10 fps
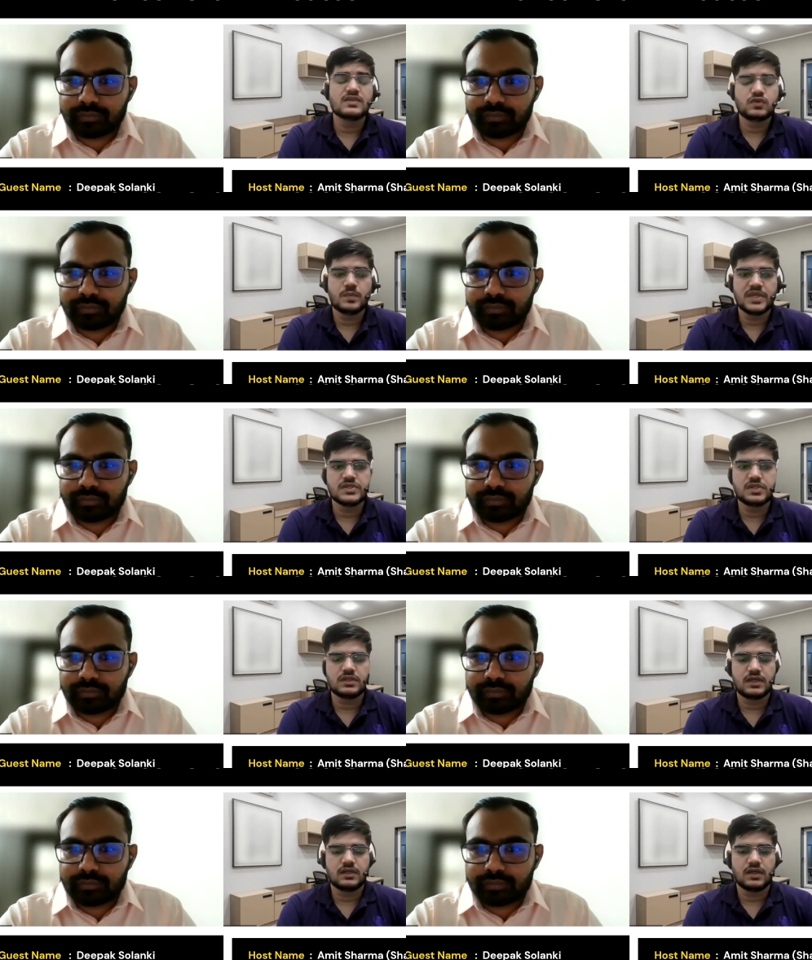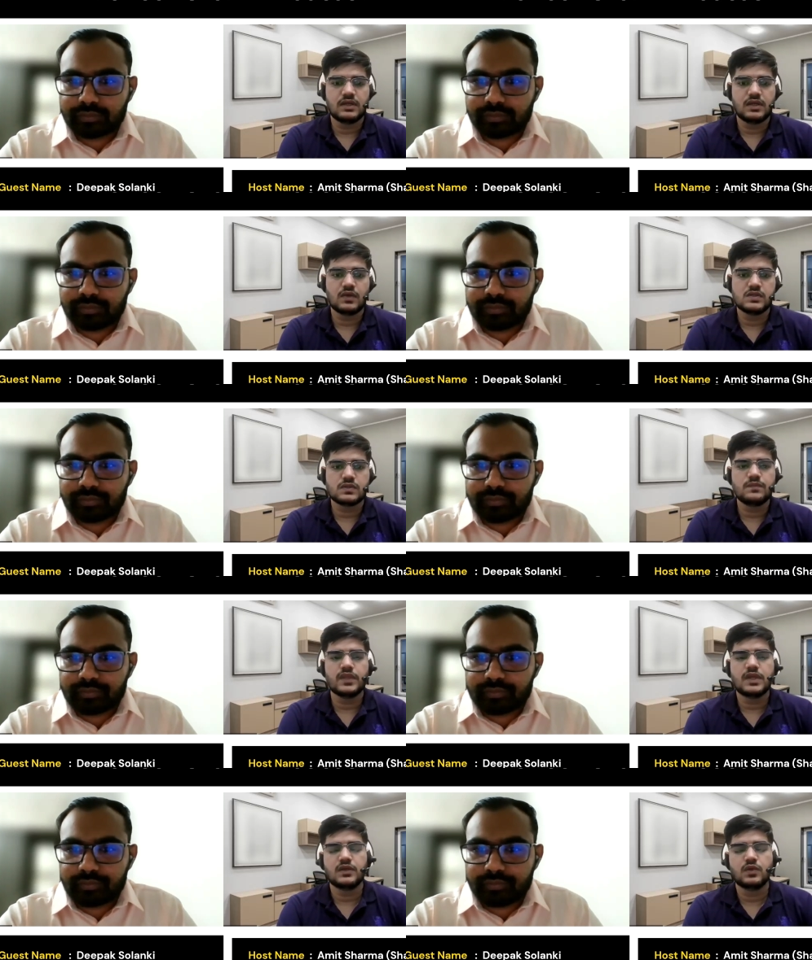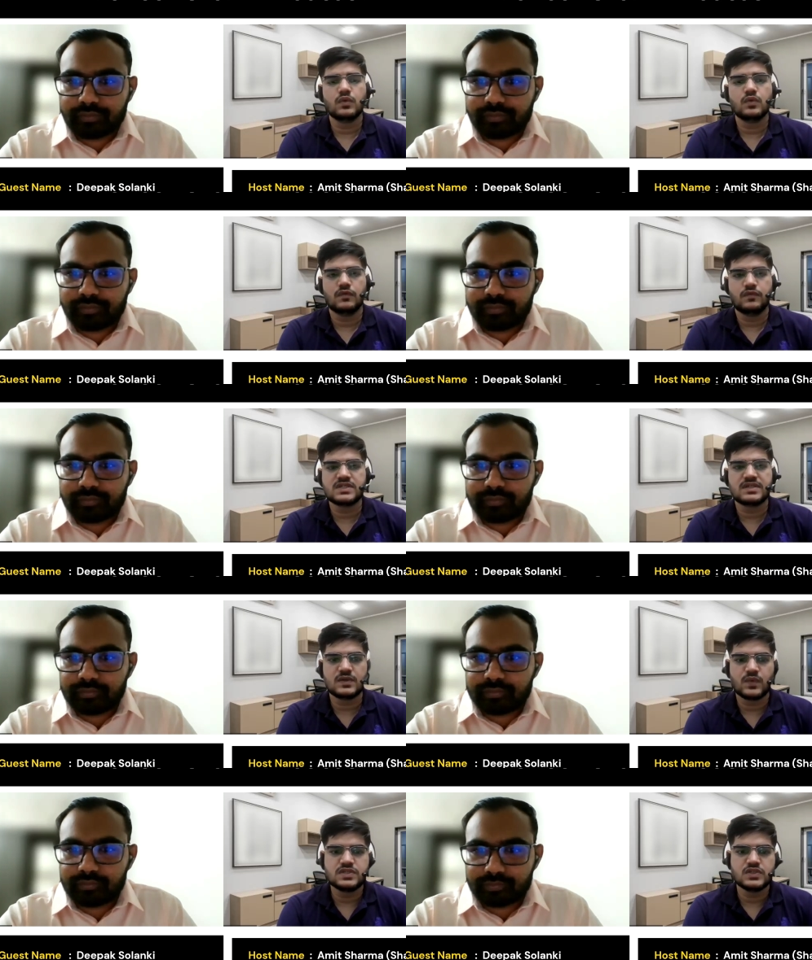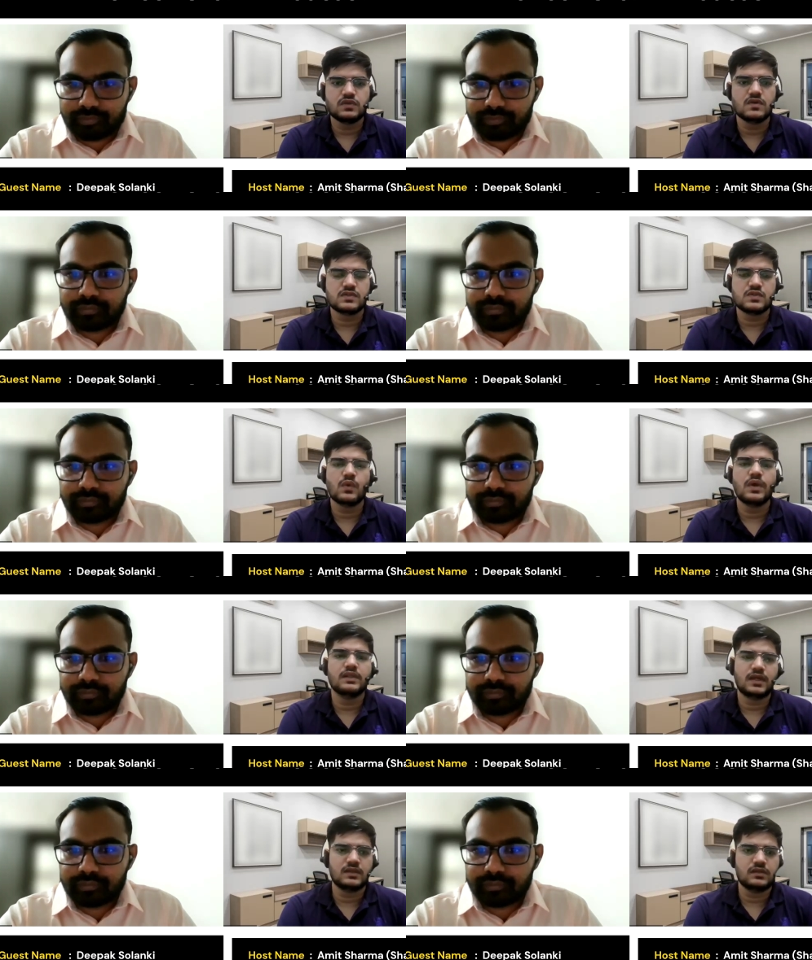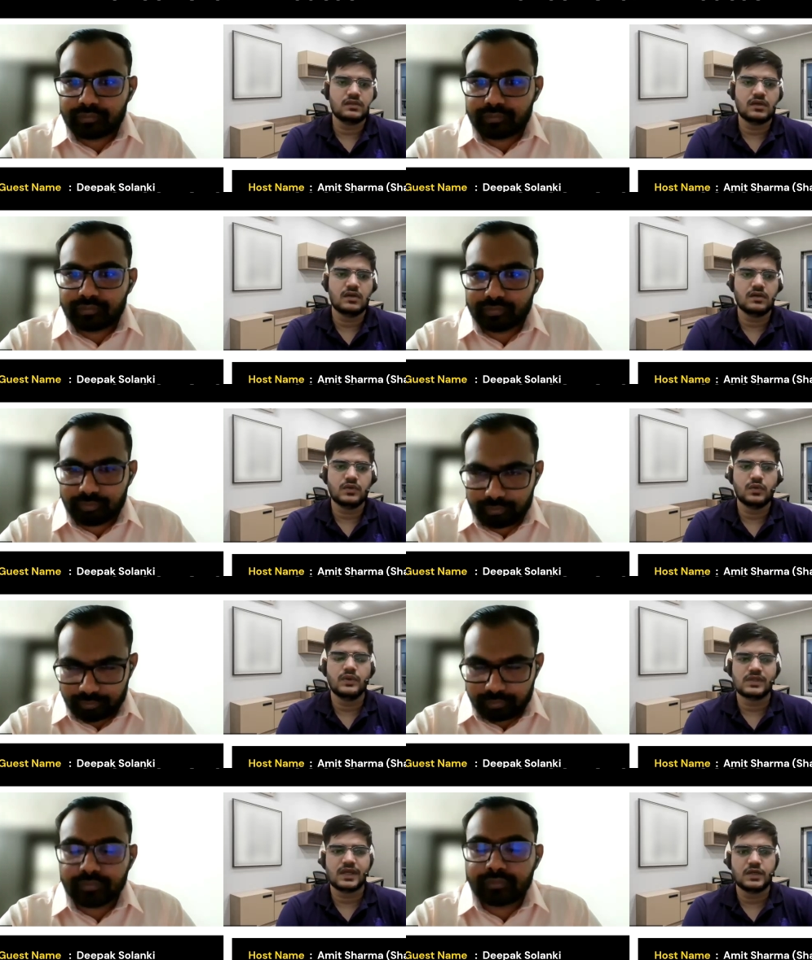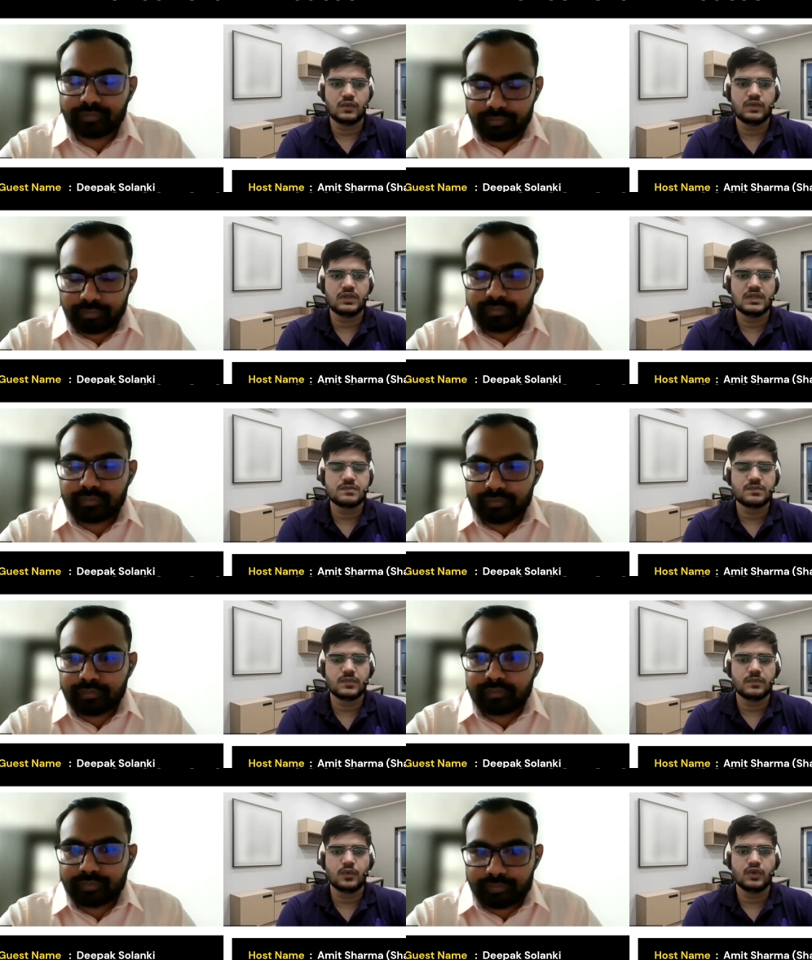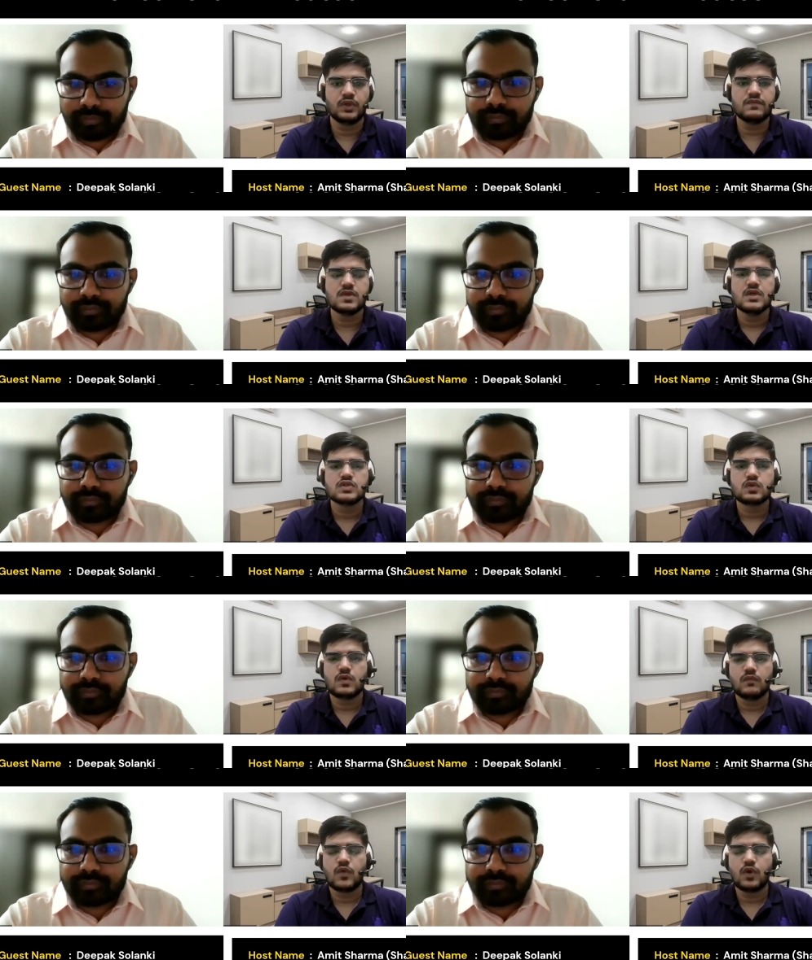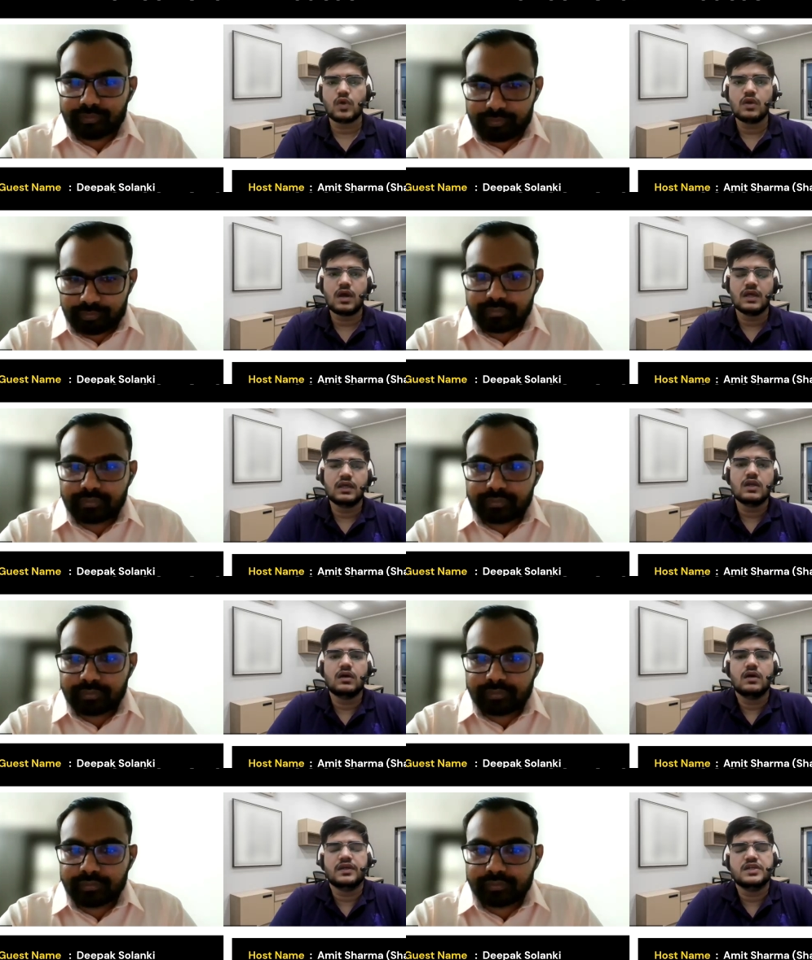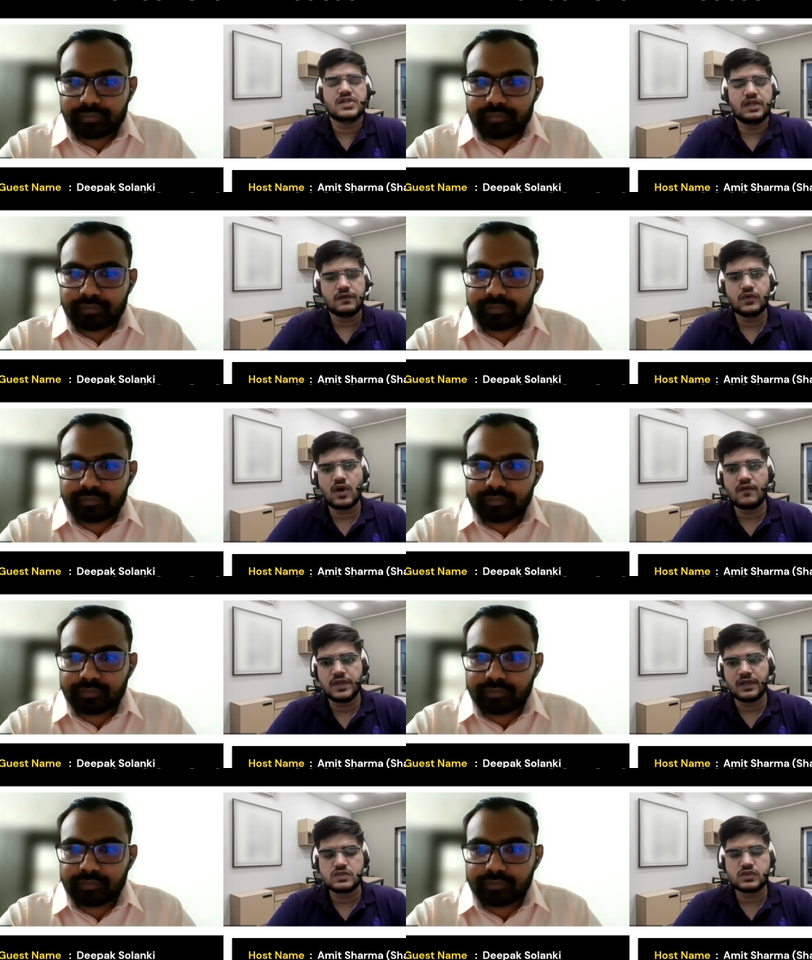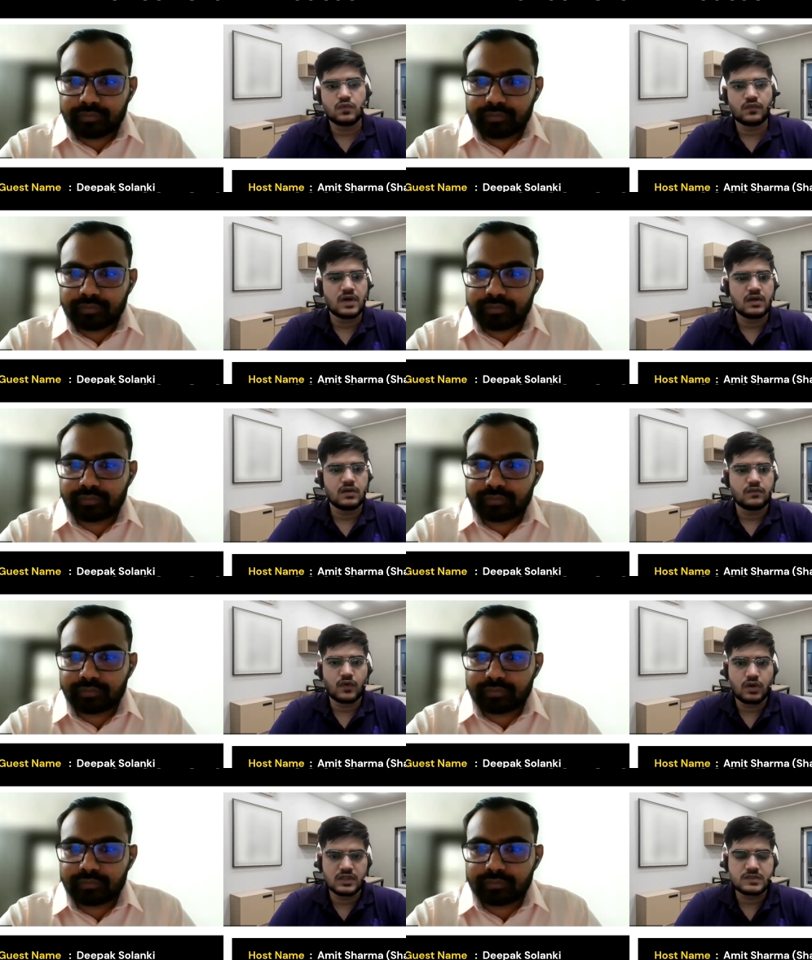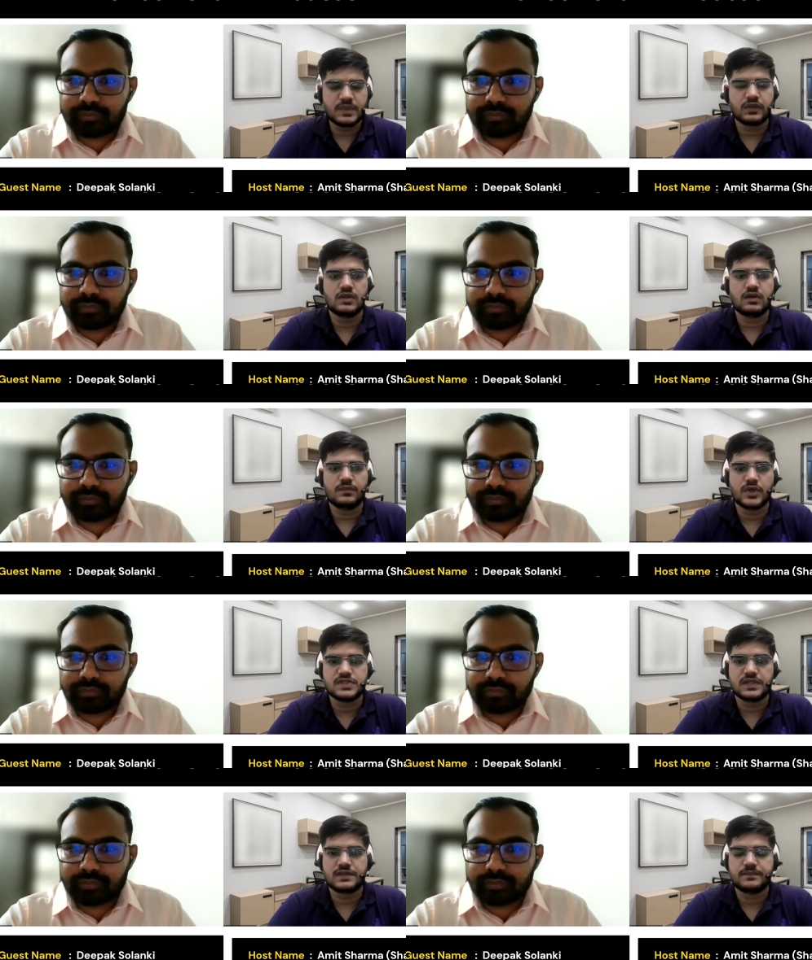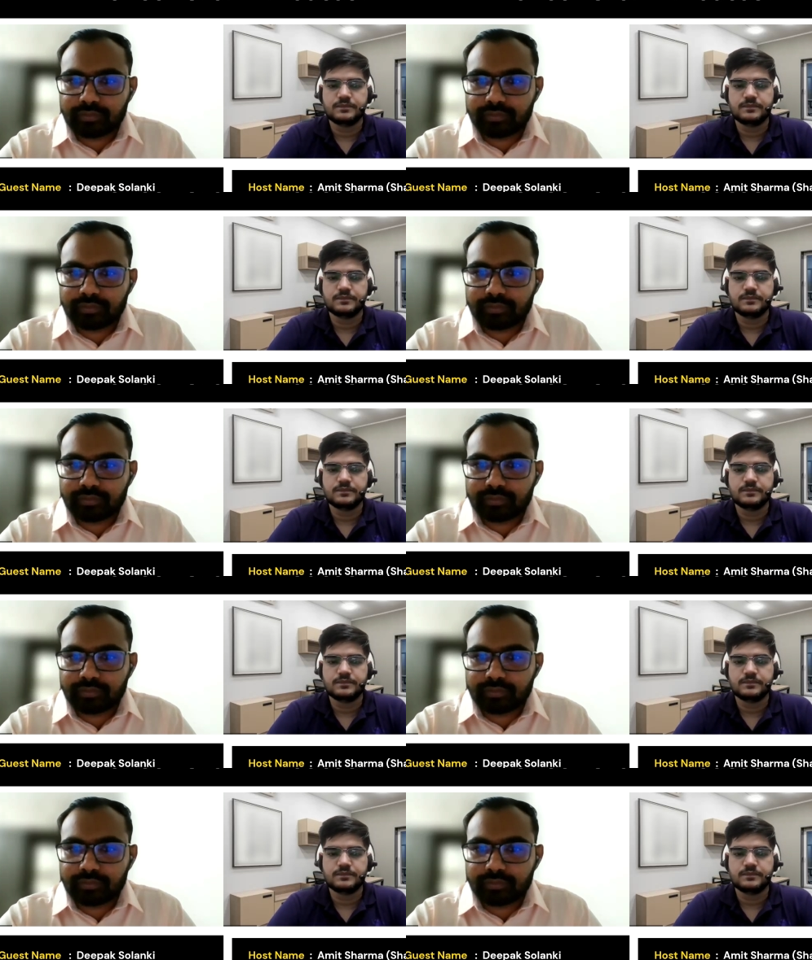Speaker 1: as you mentioned that earlier, also that you visited one zoo and then the, you inclined toward this motive. So, what all other uh, initiative you have taken so far for this particular project?